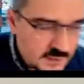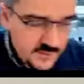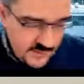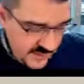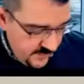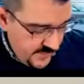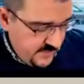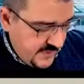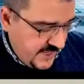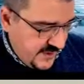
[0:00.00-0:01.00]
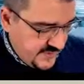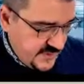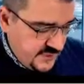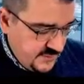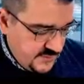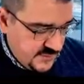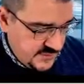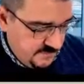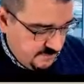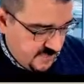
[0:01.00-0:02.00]
that we would have students
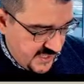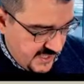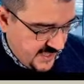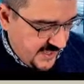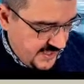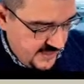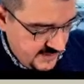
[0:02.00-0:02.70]
buy...